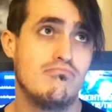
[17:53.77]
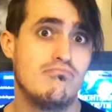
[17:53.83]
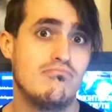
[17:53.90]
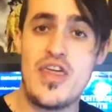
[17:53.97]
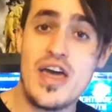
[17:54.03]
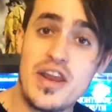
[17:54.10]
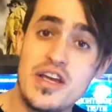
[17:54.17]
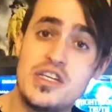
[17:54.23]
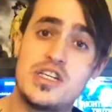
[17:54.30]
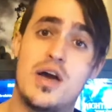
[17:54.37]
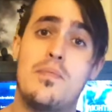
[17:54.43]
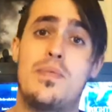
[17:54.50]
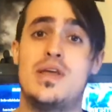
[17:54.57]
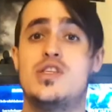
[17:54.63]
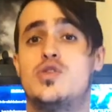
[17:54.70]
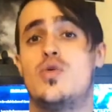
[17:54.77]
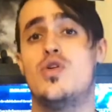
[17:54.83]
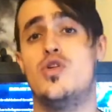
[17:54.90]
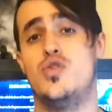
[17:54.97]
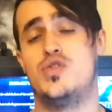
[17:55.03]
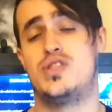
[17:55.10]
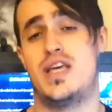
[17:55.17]
Then I jump into a
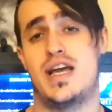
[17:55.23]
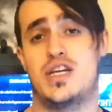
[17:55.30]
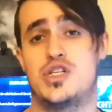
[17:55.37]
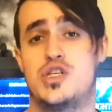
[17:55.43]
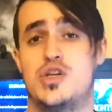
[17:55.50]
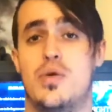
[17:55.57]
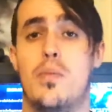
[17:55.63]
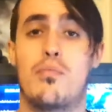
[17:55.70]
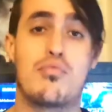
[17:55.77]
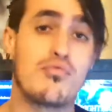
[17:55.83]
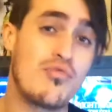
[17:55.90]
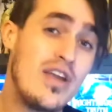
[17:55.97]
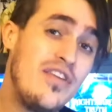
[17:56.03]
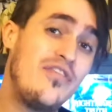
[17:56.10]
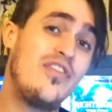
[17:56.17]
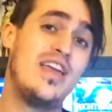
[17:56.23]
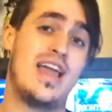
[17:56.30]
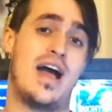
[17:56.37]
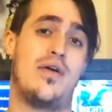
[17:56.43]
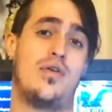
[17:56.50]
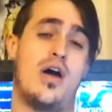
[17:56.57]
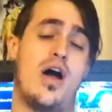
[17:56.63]
new section, briefly
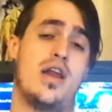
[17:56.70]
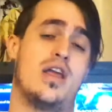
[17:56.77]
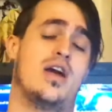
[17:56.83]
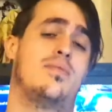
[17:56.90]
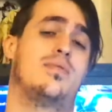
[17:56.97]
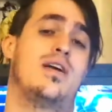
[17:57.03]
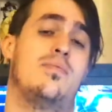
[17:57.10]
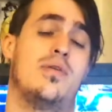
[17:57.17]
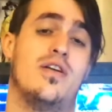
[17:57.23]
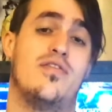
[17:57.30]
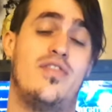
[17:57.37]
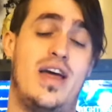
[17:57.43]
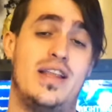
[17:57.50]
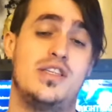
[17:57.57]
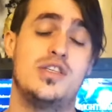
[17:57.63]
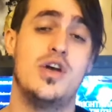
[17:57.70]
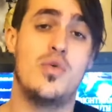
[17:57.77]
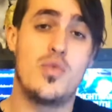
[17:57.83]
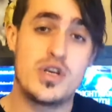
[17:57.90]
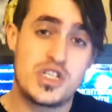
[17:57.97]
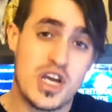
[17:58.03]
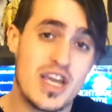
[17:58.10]
outlining upcoming events,
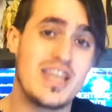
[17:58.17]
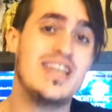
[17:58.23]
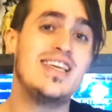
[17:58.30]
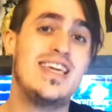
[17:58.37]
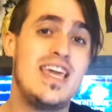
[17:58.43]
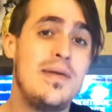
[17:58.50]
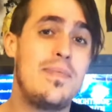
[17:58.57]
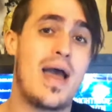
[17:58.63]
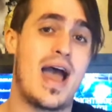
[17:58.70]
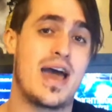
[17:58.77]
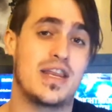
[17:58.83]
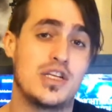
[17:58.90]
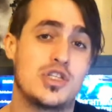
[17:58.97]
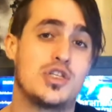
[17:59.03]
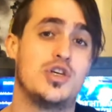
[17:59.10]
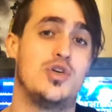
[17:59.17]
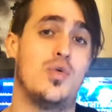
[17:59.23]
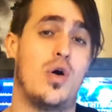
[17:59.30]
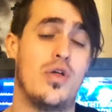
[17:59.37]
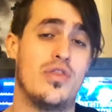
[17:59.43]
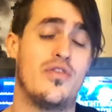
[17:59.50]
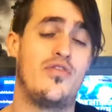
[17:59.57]
which I can keep adding
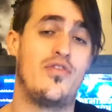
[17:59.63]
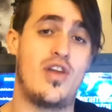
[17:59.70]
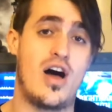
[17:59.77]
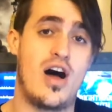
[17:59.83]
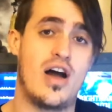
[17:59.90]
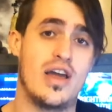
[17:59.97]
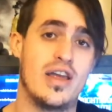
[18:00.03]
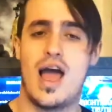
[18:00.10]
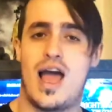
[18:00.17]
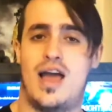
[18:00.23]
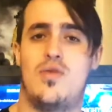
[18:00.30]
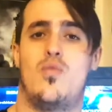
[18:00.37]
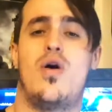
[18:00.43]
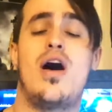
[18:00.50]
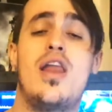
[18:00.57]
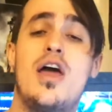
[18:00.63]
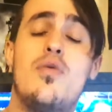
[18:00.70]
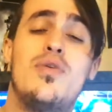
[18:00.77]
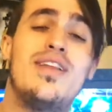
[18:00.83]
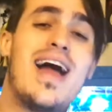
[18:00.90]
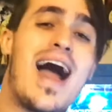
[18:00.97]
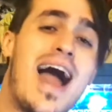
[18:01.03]
to on the fly. And while I
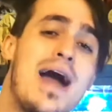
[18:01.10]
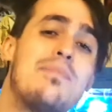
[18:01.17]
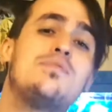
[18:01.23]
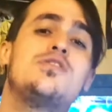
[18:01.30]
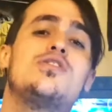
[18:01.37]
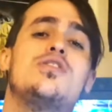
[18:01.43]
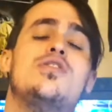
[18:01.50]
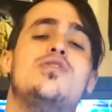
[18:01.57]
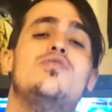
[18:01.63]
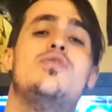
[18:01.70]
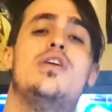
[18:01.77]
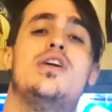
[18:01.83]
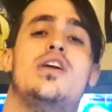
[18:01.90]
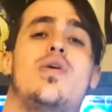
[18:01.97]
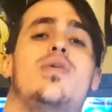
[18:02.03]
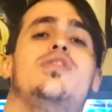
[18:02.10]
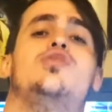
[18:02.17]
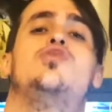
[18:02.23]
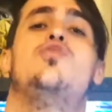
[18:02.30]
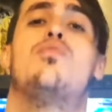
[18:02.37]
will absolutely go into